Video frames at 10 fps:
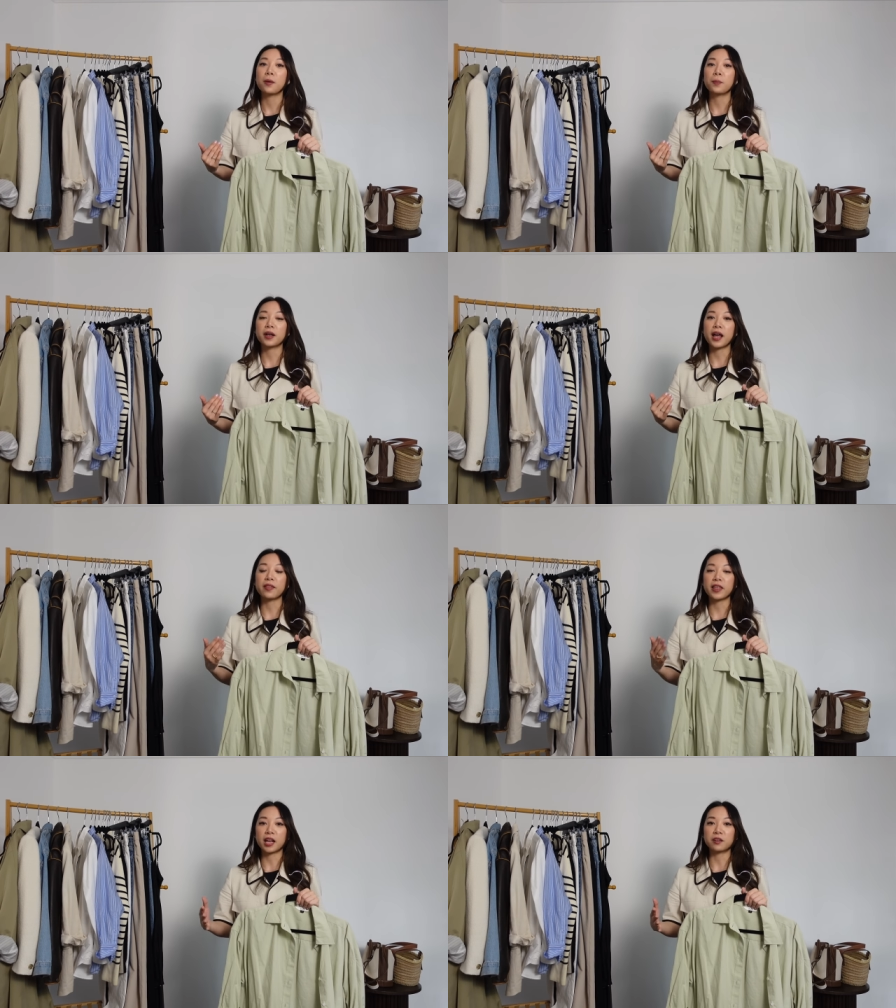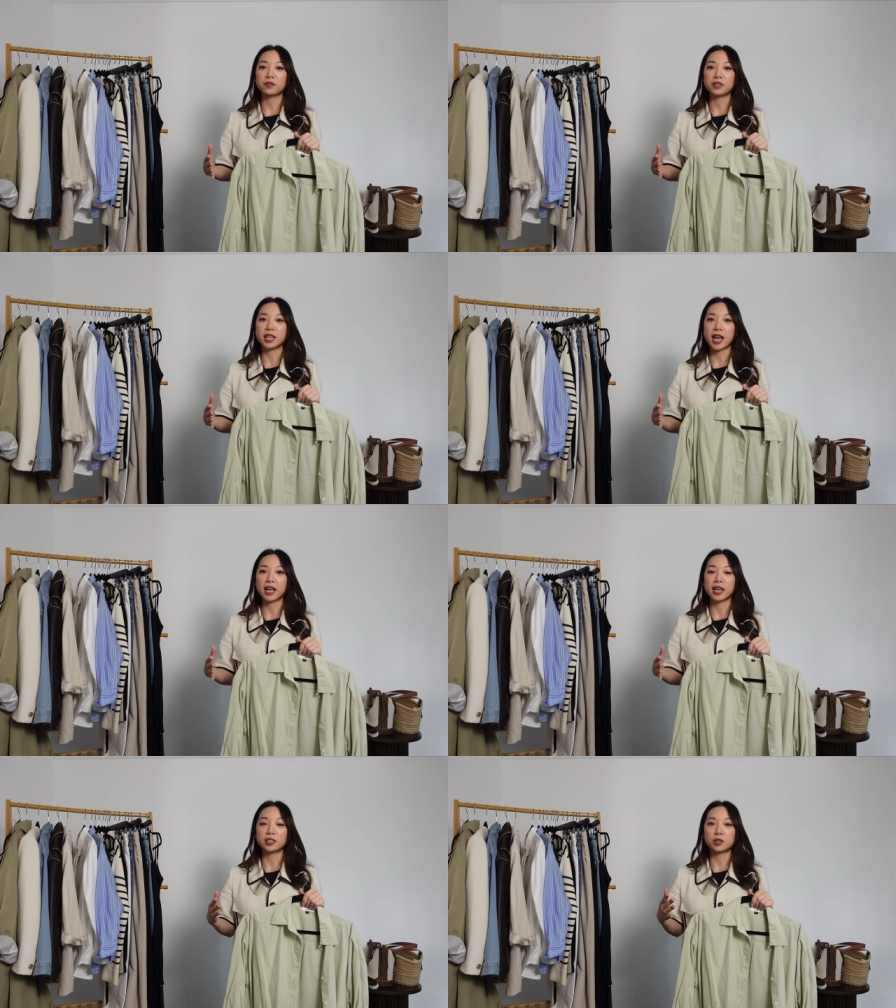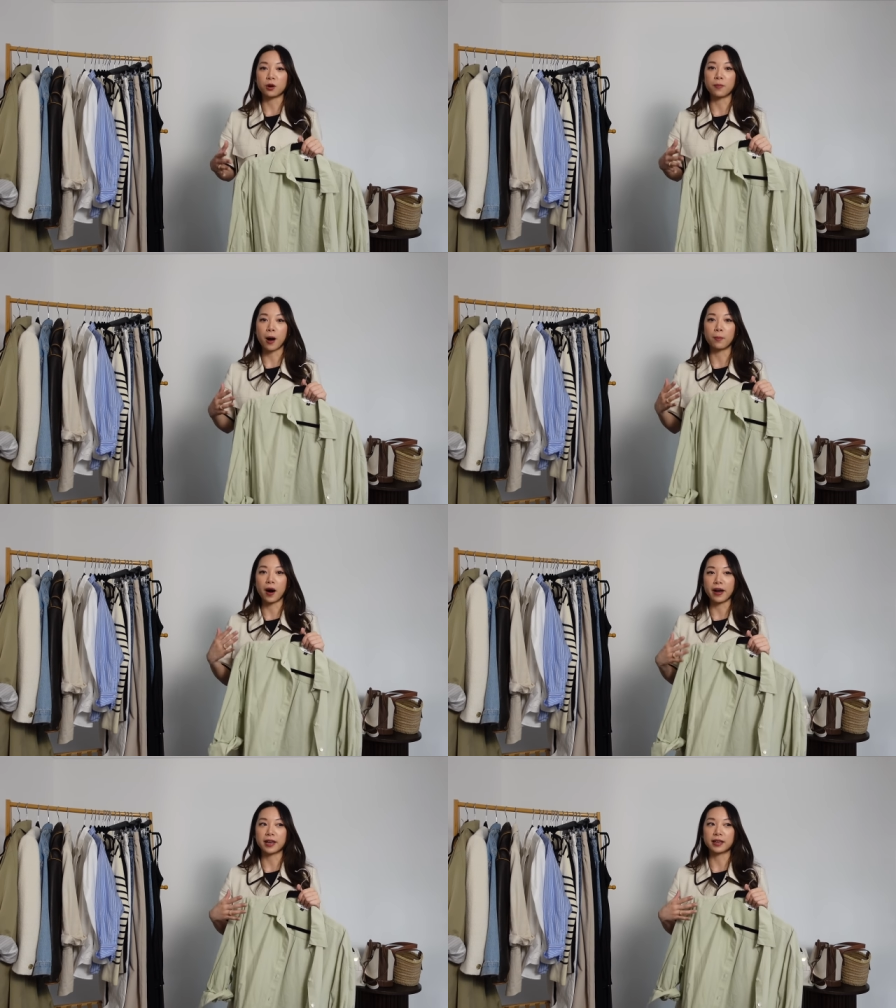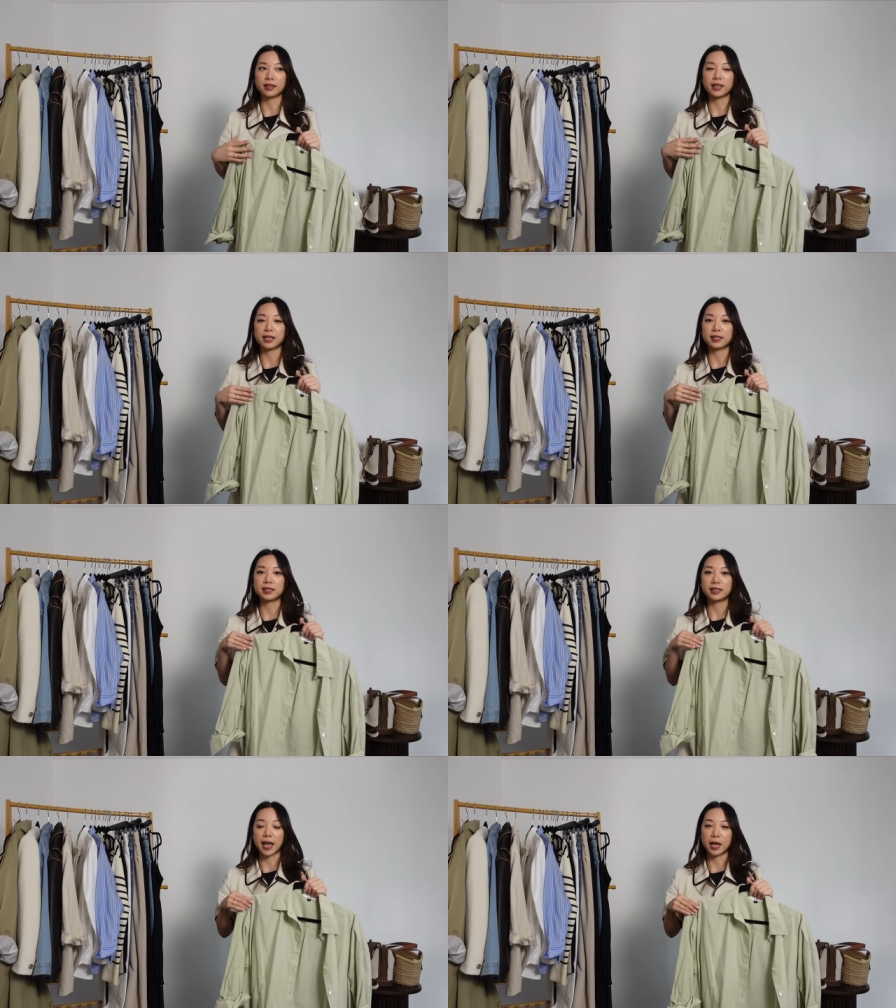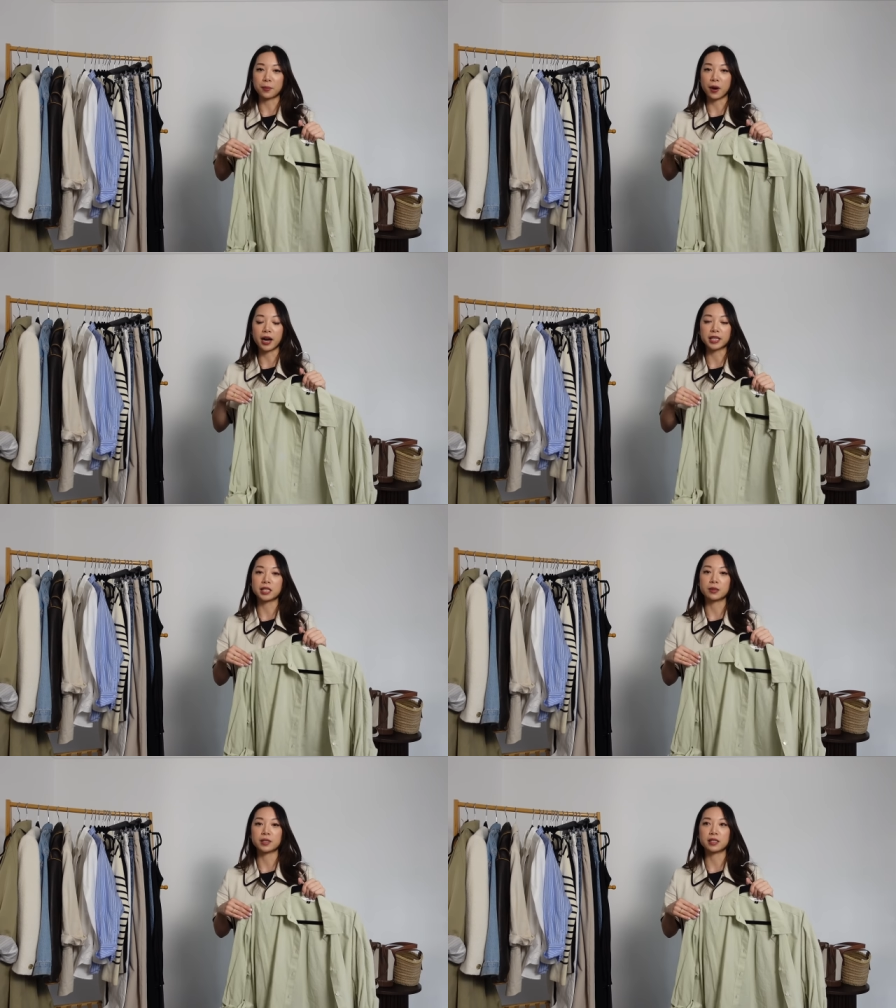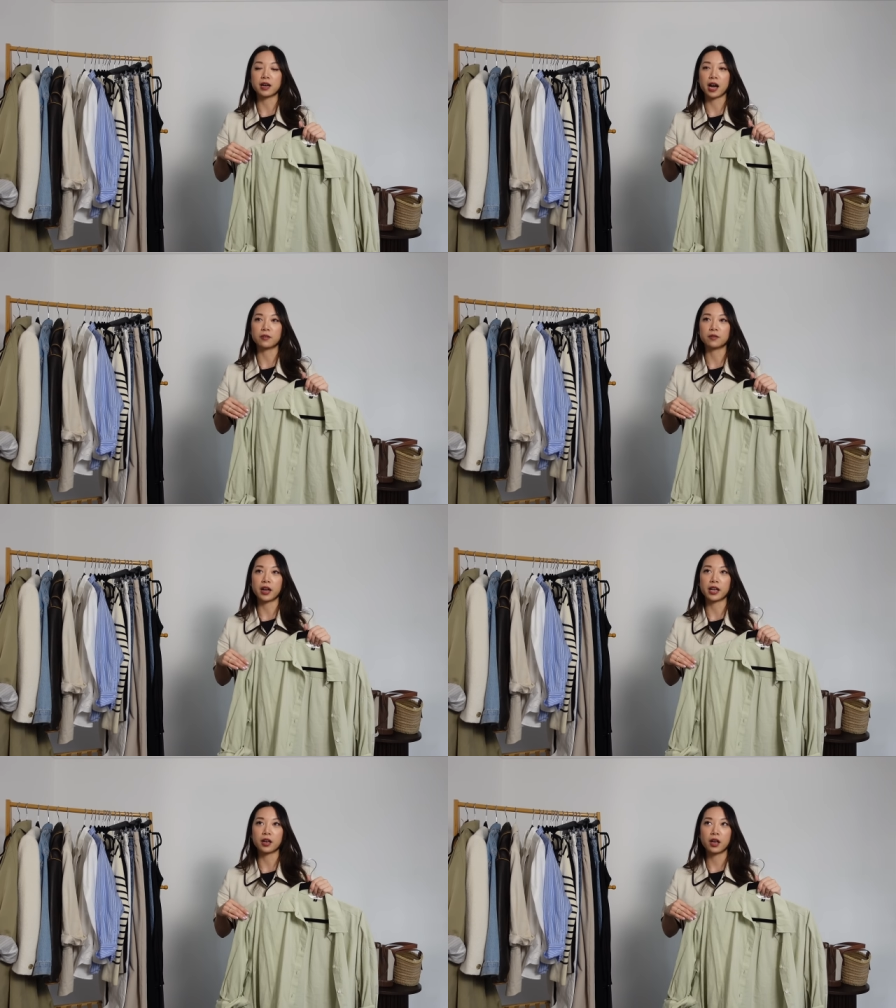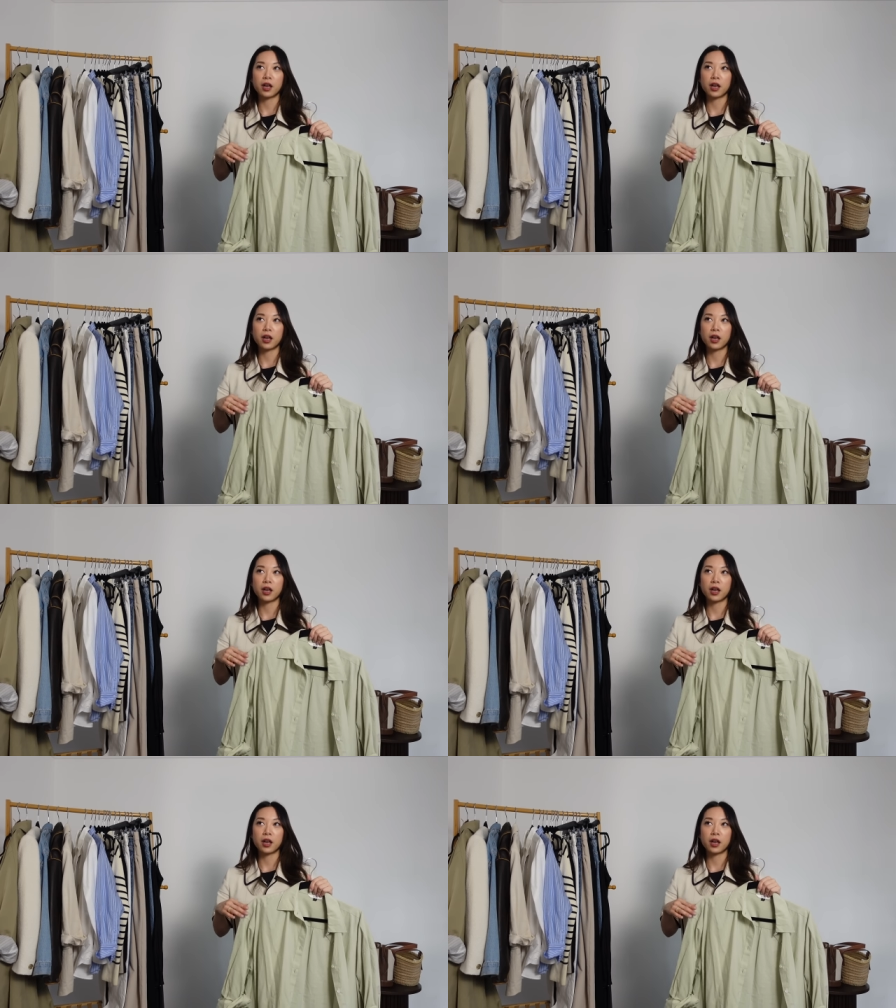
But at the end of the day, it's not about buying these same items. It's kind of like